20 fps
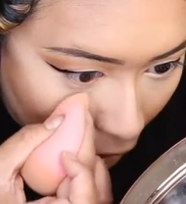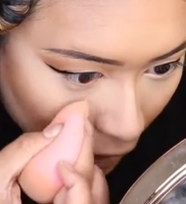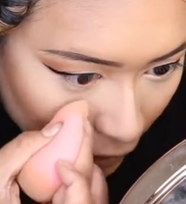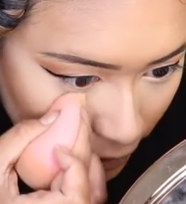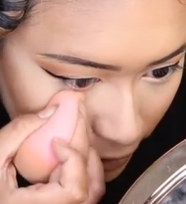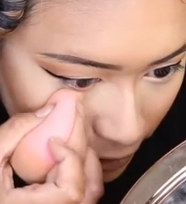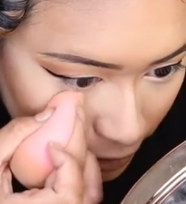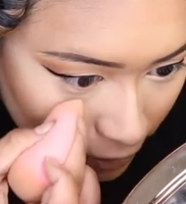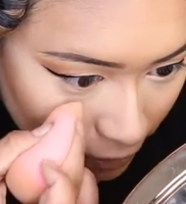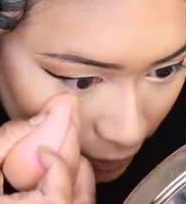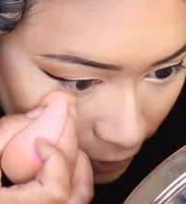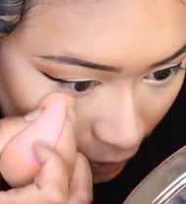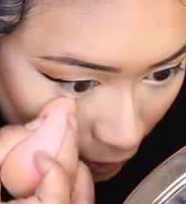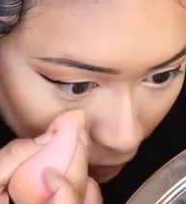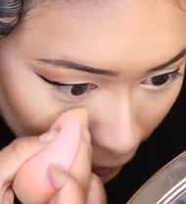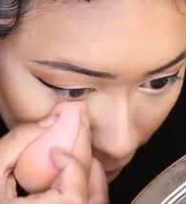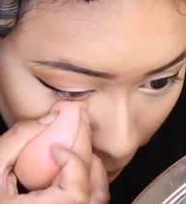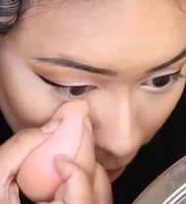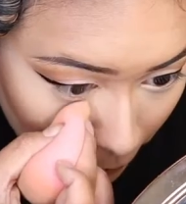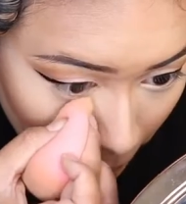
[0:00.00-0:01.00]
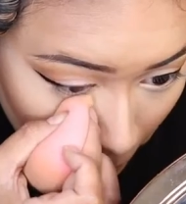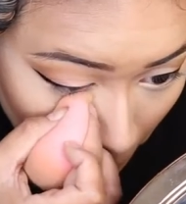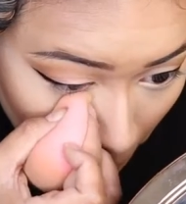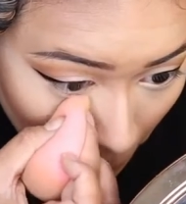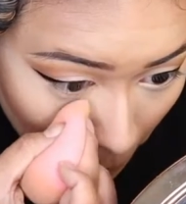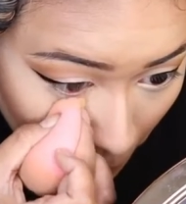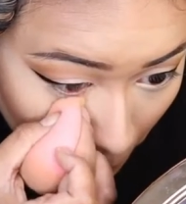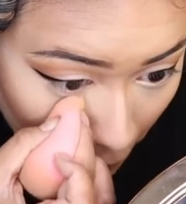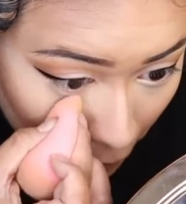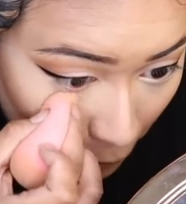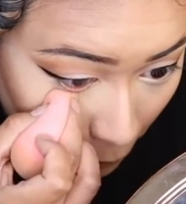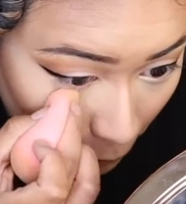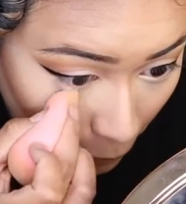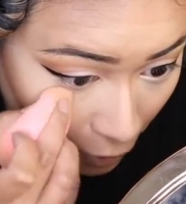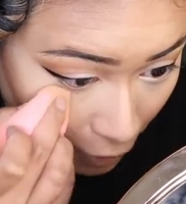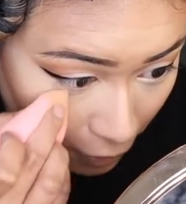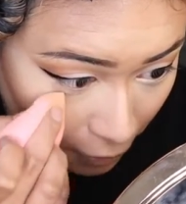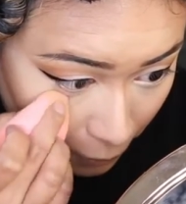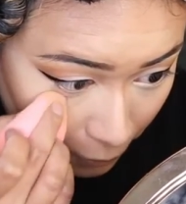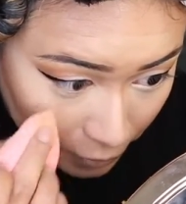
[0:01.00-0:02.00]
see exactly like
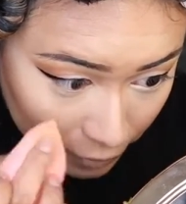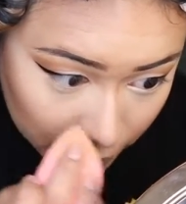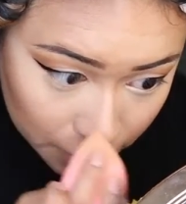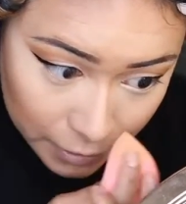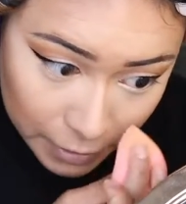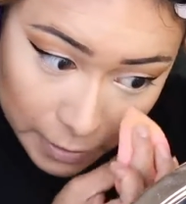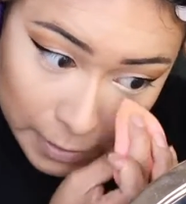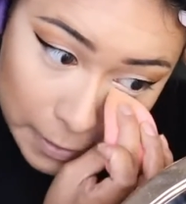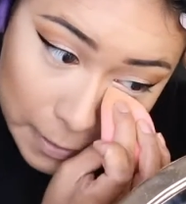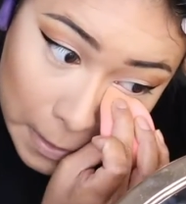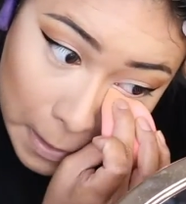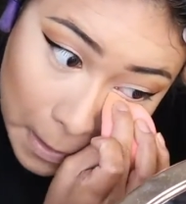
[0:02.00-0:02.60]
where it would crease.